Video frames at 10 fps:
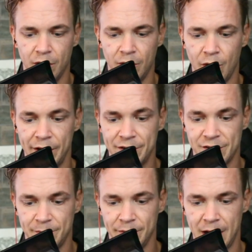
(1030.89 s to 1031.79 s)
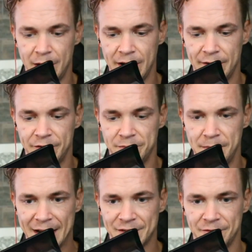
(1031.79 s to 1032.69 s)
1 inch supply, where you have this
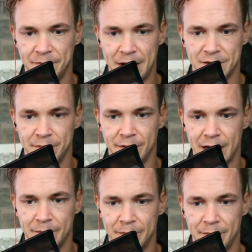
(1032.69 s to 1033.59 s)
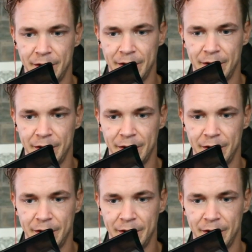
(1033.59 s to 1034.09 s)
massive amount of supply coming into the market,